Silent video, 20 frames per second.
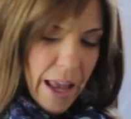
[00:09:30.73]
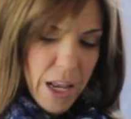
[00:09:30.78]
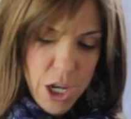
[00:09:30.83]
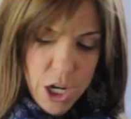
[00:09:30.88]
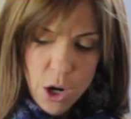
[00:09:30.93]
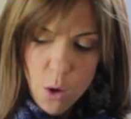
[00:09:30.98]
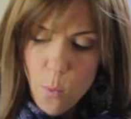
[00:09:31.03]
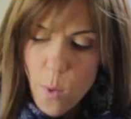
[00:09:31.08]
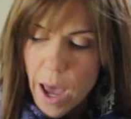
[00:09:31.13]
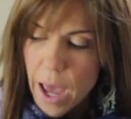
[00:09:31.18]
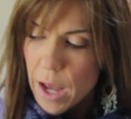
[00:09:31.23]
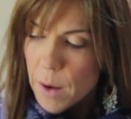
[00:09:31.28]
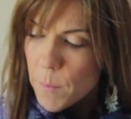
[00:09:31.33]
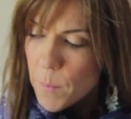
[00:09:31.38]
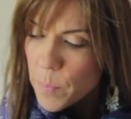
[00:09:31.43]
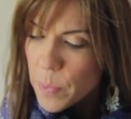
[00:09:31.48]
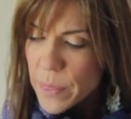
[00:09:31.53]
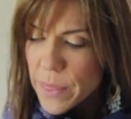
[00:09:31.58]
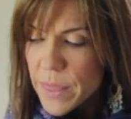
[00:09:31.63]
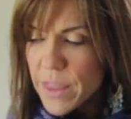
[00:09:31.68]
And you know
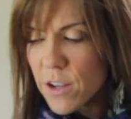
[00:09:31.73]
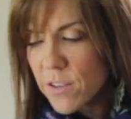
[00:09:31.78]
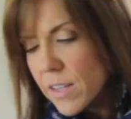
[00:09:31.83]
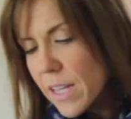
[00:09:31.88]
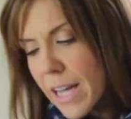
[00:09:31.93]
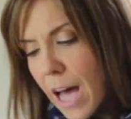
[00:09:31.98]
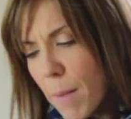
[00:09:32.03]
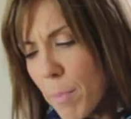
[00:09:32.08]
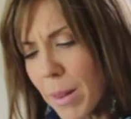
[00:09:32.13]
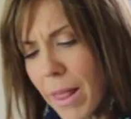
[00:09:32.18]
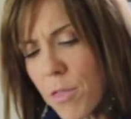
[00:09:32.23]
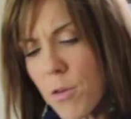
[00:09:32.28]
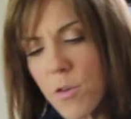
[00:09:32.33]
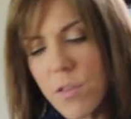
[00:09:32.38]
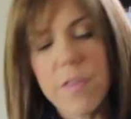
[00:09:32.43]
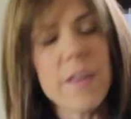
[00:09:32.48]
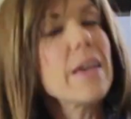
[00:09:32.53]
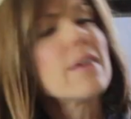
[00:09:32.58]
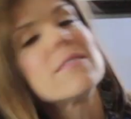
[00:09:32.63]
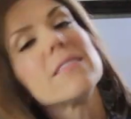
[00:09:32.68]
what? There's a couple
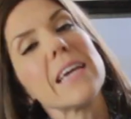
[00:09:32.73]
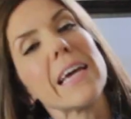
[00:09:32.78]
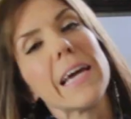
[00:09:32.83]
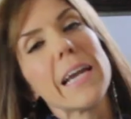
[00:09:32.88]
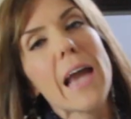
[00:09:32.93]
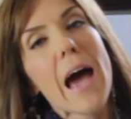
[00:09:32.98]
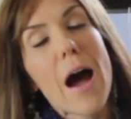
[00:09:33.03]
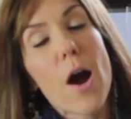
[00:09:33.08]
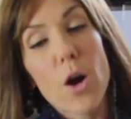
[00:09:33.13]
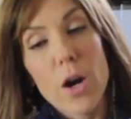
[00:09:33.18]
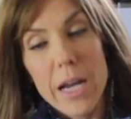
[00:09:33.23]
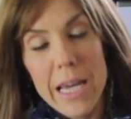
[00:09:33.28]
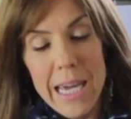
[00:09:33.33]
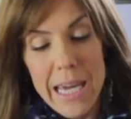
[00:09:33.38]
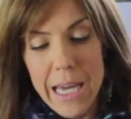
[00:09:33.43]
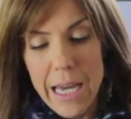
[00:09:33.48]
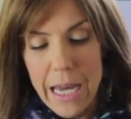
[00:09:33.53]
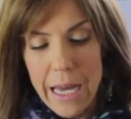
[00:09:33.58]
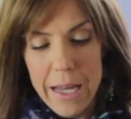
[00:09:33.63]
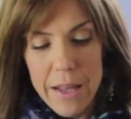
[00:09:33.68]
other things in our
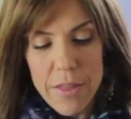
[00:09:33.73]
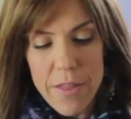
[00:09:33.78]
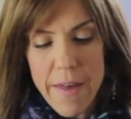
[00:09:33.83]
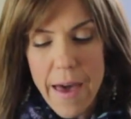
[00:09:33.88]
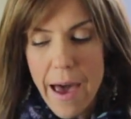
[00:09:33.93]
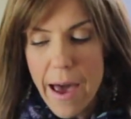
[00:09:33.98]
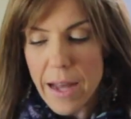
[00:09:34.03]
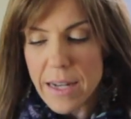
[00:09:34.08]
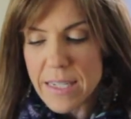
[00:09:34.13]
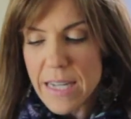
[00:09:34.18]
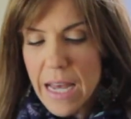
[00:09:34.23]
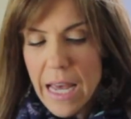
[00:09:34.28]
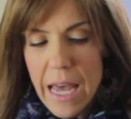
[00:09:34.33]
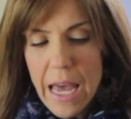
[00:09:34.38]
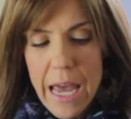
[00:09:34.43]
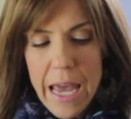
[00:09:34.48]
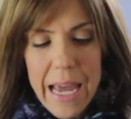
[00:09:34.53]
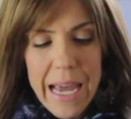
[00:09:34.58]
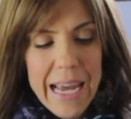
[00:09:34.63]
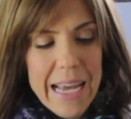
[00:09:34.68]
kit that
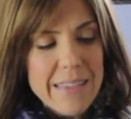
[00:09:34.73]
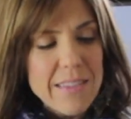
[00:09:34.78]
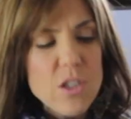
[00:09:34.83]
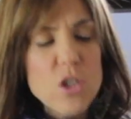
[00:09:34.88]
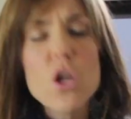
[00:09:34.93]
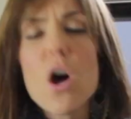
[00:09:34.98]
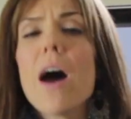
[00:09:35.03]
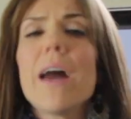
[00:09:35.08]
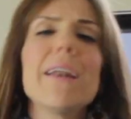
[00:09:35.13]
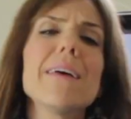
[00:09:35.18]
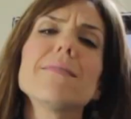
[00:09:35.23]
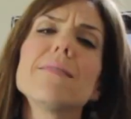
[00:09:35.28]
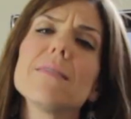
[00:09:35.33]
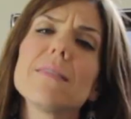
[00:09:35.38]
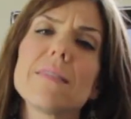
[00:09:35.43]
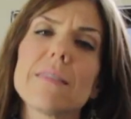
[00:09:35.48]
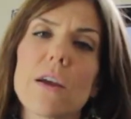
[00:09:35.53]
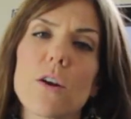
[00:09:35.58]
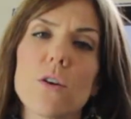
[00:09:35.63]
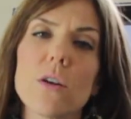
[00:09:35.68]
it's not
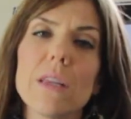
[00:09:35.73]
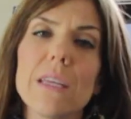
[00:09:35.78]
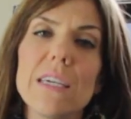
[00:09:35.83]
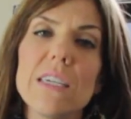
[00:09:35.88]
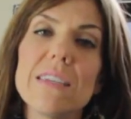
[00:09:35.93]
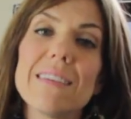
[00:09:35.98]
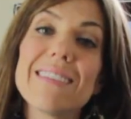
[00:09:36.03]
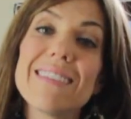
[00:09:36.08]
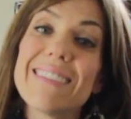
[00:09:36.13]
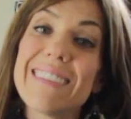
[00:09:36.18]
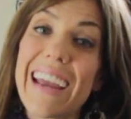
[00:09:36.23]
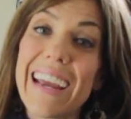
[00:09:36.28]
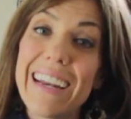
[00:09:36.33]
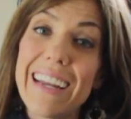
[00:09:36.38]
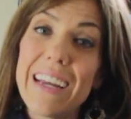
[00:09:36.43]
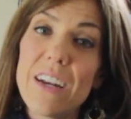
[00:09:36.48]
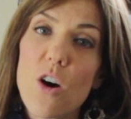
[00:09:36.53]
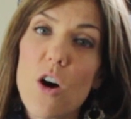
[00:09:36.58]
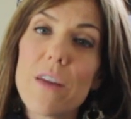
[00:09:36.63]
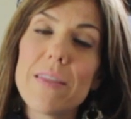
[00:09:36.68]
necessarily
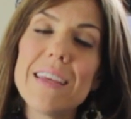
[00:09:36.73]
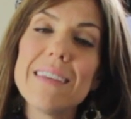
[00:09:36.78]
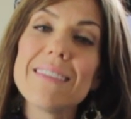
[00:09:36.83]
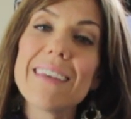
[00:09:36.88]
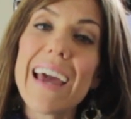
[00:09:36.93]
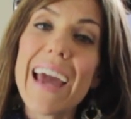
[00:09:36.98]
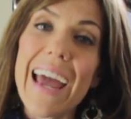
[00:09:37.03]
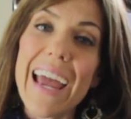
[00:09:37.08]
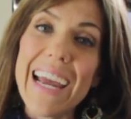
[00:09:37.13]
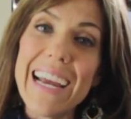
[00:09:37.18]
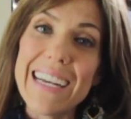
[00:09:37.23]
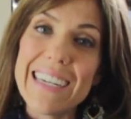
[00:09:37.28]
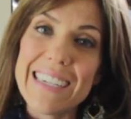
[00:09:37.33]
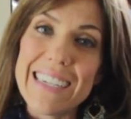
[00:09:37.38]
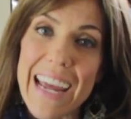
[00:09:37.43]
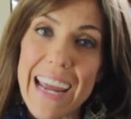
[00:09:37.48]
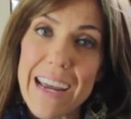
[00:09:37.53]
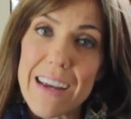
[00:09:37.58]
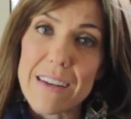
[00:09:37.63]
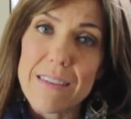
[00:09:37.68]
stated on these
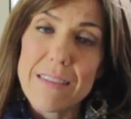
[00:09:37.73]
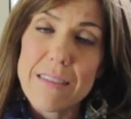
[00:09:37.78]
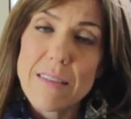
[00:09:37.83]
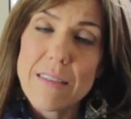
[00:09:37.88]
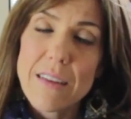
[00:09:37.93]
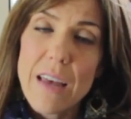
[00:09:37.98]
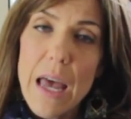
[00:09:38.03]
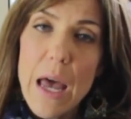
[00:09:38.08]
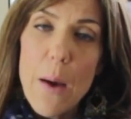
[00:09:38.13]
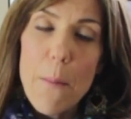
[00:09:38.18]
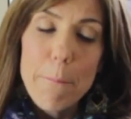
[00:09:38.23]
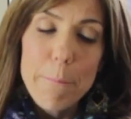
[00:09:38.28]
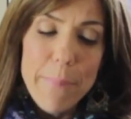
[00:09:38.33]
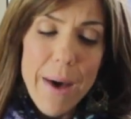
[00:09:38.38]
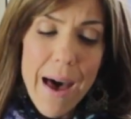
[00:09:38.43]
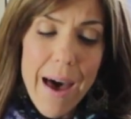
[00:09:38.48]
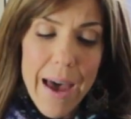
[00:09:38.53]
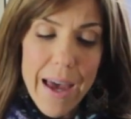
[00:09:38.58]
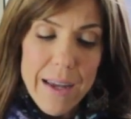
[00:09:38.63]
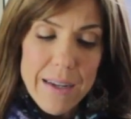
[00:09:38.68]
8 days,
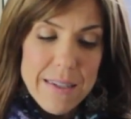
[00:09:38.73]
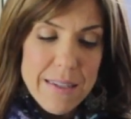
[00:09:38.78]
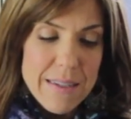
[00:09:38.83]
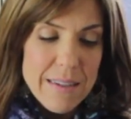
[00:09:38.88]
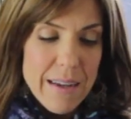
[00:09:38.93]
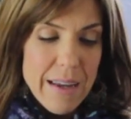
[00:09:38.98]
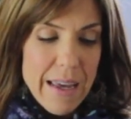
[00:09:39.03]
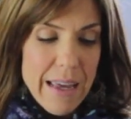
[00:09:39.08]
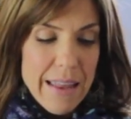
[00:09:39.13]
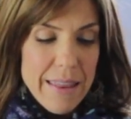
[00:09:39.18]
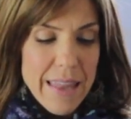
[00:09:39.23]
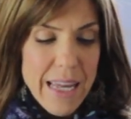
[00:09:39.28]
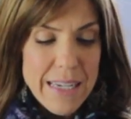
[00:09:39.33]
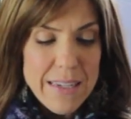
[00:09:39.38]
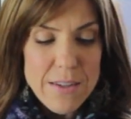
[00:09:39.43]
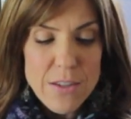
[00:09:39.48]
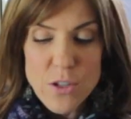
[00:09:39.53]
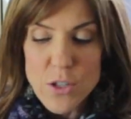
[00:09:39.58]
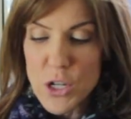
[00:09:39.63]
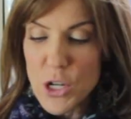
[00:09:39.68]
but
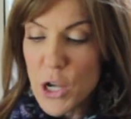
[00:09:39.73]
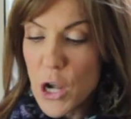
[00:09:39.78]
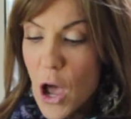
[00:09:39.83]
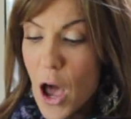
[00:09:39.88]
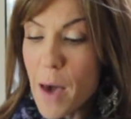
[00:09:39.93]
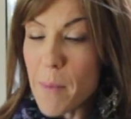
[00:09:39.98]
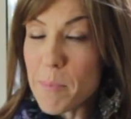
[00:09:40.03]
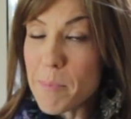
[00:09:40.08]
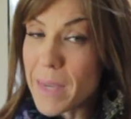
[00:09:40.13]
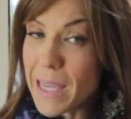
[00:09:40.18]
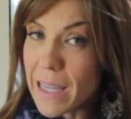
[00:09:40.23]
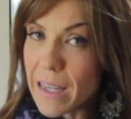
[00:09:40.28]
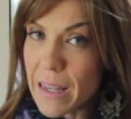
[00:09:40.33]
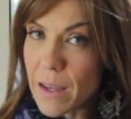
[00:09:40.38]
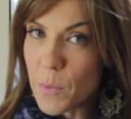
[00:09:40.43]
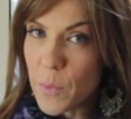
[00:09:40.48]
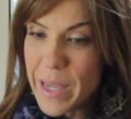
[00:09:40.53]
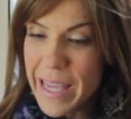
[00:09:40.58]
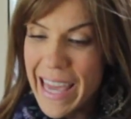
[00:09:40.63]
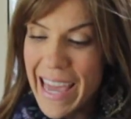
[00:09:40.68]
that does not
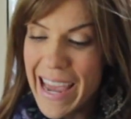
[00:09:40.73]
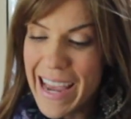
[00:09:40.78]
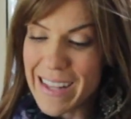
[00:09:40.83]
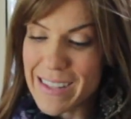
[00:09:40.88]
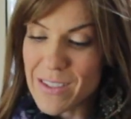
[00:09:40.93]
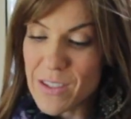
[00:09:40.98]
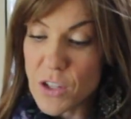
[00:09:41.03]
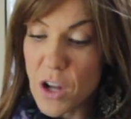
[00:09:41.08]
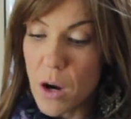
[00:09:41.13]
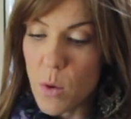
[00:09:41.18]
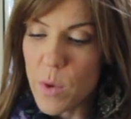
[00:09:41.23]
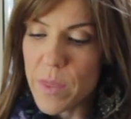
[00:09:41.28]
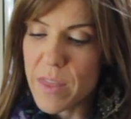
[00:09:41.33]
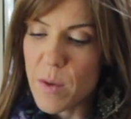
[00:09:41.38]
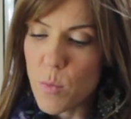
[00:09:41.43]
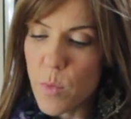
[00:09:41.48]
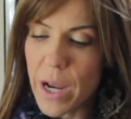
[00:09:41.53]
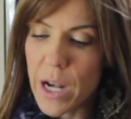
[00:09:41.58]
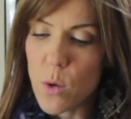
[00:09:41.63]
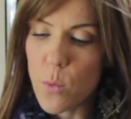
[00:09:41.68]
mean that we can't start
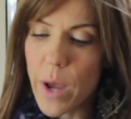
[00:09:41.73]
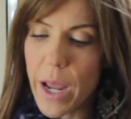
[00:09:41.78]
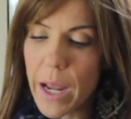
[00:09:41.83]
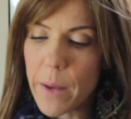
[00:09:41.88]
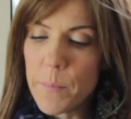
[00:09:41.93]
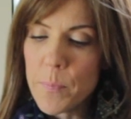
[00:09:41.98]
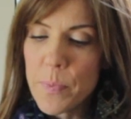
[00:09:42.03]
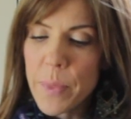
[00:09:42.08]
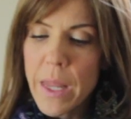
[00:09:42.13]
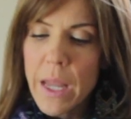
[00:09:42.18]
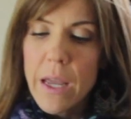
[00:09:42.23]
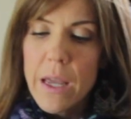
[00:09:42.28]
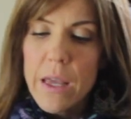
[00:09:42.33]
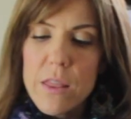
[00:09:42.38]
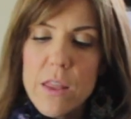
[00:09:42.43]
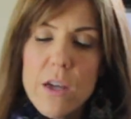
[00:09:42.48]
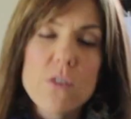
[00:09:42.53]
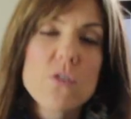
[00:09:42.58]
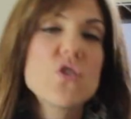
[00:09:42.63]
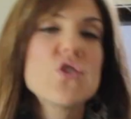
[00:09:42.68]
with them right away.
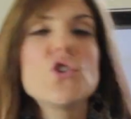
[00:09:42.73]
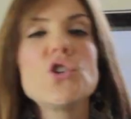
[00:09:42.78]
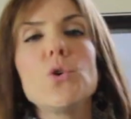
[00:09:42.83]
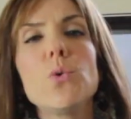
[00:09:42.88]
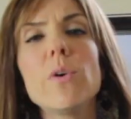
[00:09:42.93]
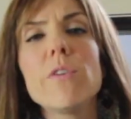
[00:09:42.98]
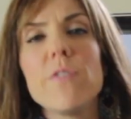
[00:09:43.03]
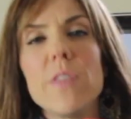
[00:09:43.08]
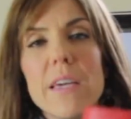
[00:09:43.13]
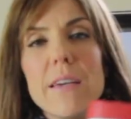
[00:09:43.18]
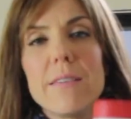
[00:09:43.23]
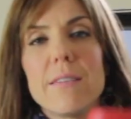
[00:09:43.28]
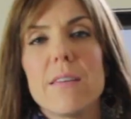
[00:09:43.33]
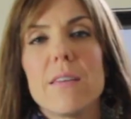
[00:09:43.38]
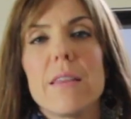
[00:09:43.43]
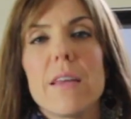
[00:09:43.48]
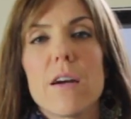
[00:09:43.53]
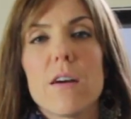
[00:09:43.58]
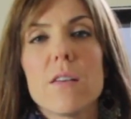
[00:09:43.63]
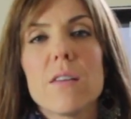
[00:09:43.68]
There's 2 of
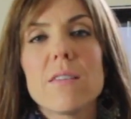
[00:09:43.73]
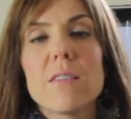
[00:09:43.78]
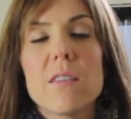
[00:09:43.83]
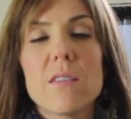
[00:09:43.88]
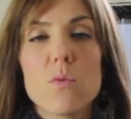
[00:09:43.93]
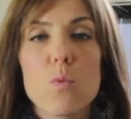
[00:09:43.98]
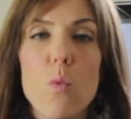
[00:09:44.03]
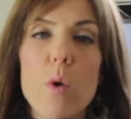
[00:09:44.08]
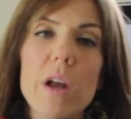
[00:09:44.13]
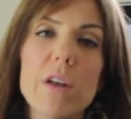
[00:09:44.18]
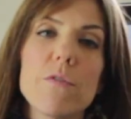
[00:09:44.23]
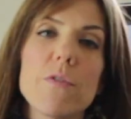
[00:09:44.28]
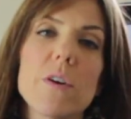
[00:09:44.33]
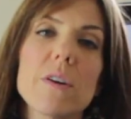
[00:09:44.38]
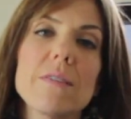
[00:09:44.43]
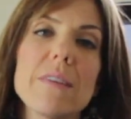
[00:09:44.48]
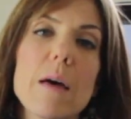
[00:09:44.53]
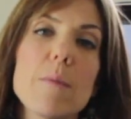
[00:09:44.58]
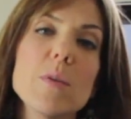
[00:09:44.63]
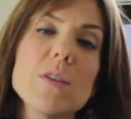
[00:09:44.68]
these in there. This is one,
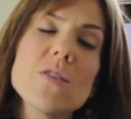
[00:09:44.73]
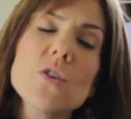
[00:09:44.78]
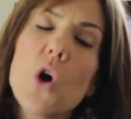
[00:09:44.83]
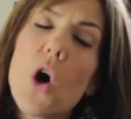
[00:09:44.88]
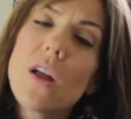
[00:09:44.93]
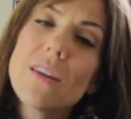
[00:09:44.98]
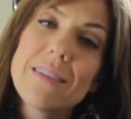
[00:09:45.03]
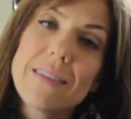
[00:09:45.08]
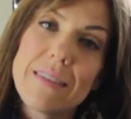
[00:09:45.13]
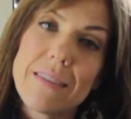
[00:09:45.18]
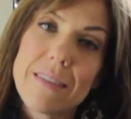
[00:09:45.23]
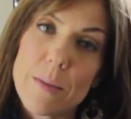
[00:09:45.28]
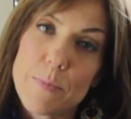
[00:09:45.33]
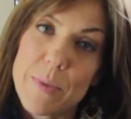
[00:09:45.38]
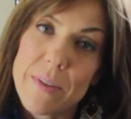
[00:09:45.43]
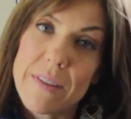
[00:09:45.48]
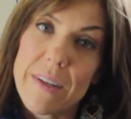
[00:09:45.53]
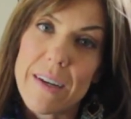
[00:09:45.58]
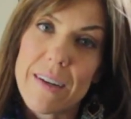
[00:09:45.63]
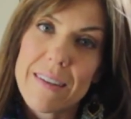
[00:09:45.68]
for example. It's called
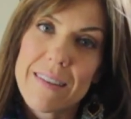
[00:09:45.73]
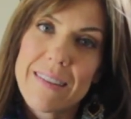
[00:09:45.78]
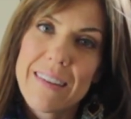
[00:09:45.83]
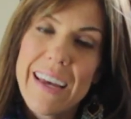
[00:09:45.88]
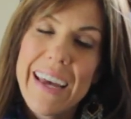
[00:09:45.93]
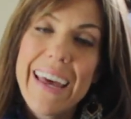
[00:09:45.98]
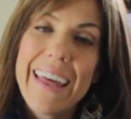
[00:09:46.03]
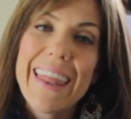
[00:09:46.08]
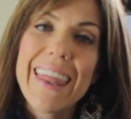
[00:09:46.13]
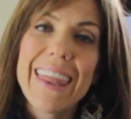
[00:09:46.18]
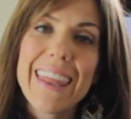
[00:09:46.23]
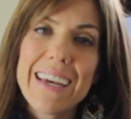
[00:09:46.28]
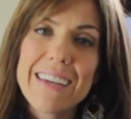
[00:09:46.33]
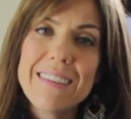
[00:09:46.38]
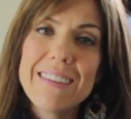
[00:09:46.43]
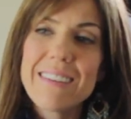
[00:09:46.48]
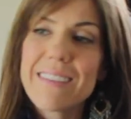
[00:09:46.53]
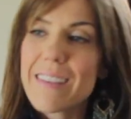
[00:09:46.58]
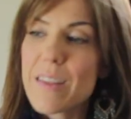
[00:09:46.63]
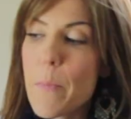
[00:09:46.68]
Zipsticks.
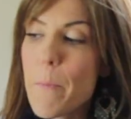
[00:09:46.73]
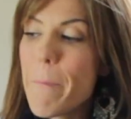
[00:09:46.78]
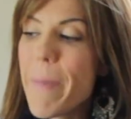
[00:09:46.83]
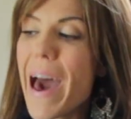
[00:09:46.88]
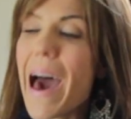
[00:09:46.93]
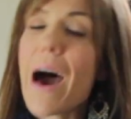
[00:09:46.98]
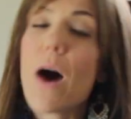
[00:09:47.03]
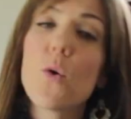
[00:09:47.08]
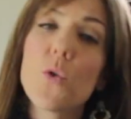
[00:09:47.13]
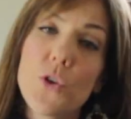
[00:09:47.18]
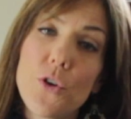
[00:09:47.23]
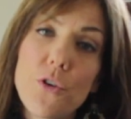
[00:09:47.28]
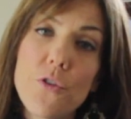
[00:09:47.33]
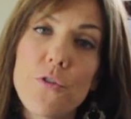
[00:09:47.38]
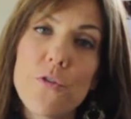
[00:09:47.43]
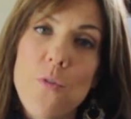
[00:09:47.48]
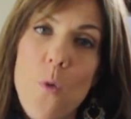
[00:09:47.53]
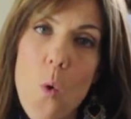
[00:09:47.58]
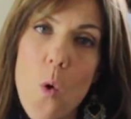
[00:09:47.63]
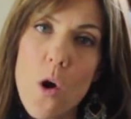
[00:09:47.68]
This is the
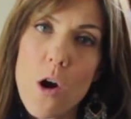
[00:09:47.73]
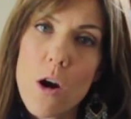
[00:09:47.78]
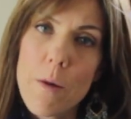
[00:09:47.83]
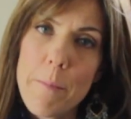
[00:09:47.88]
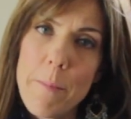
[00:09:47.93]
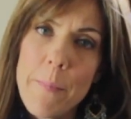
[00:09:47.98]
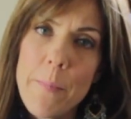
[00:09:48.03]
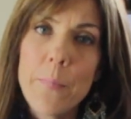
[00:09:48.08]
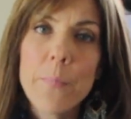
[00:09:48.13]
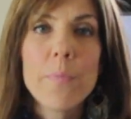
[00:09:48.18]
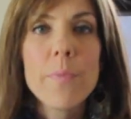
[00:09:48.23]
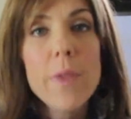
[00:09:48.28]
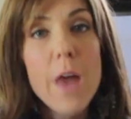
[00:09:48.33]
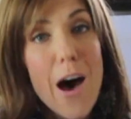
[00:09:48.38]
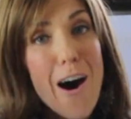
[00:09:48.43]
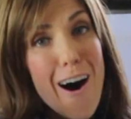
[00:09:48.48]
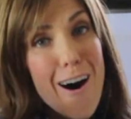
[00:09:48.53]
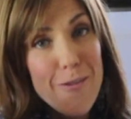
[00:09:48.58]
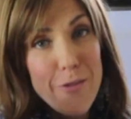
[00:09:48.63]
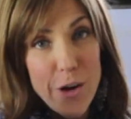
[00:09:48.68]
powdered form
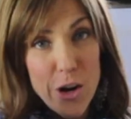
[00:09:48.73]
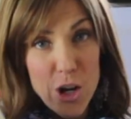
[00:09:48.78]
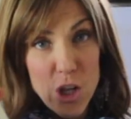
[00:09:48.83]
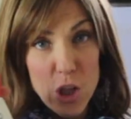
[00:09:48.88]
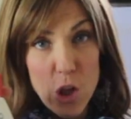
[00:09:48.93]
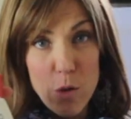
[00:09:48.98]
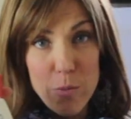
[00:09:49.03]
of our